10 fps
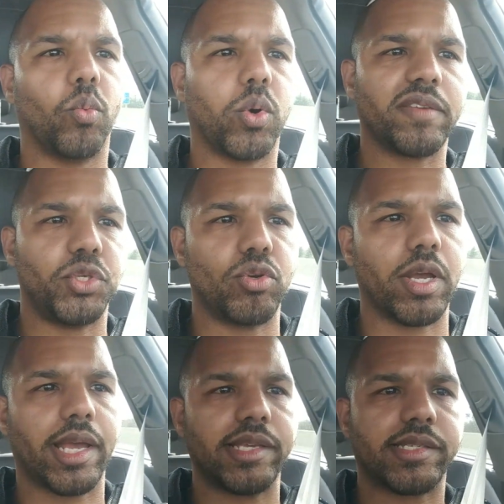What have you
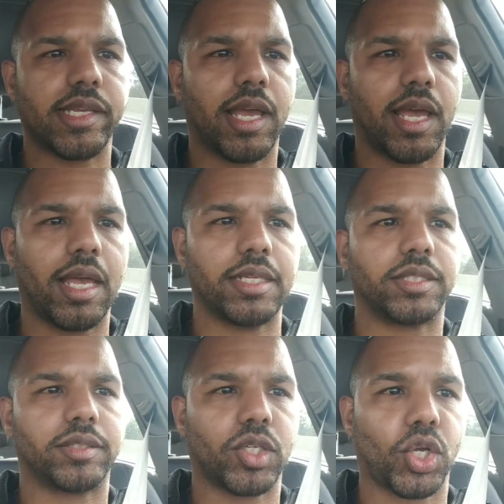guys
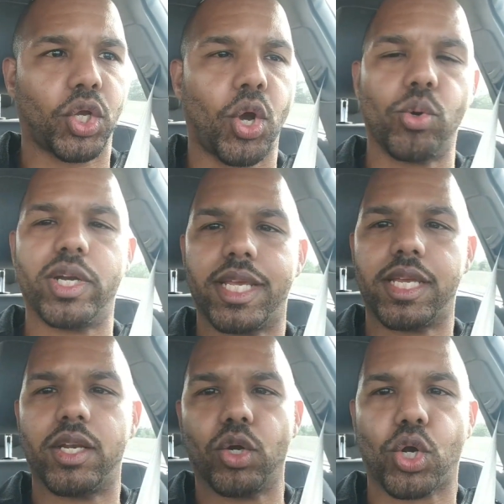coded
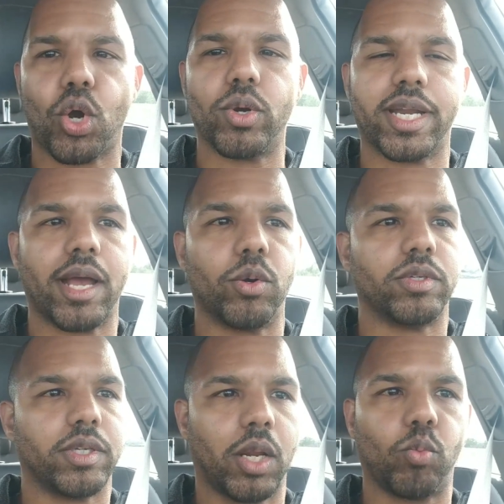in or coded out,
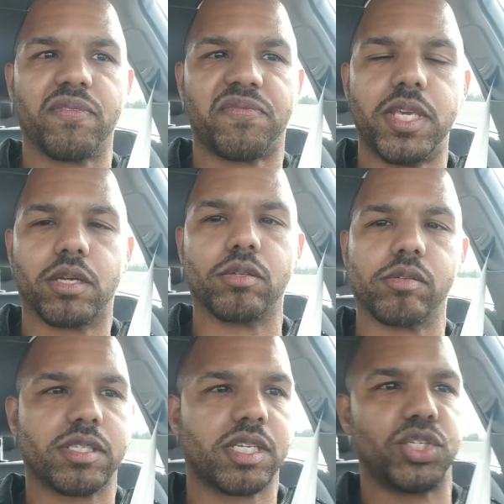and what
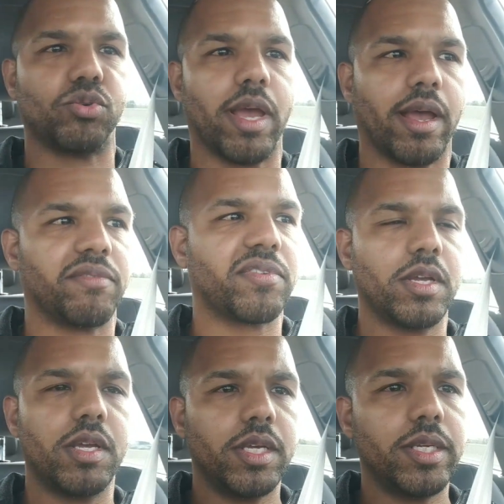vehicles did you have?
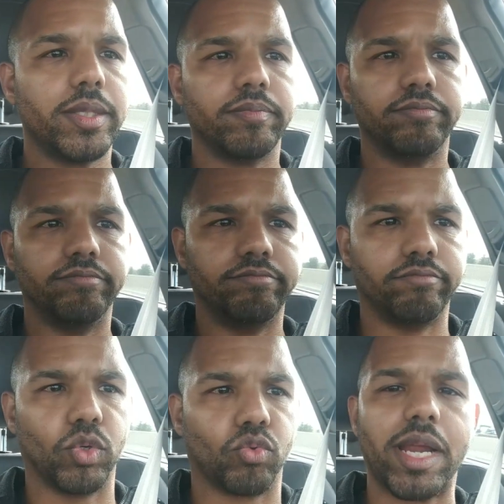
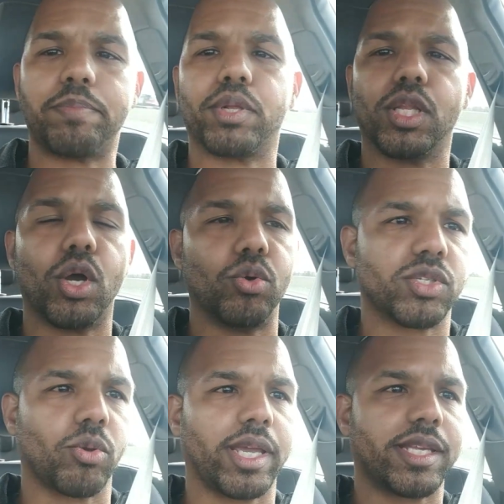Right below,
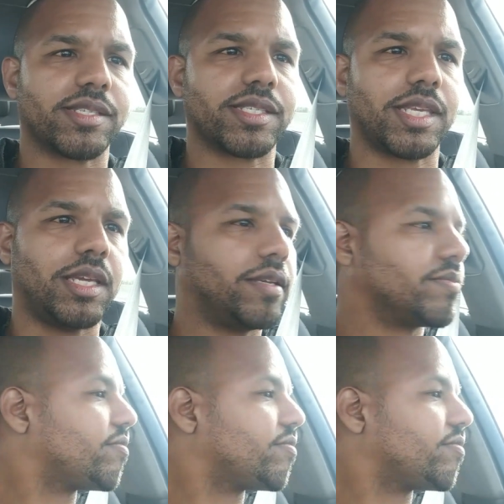so I can see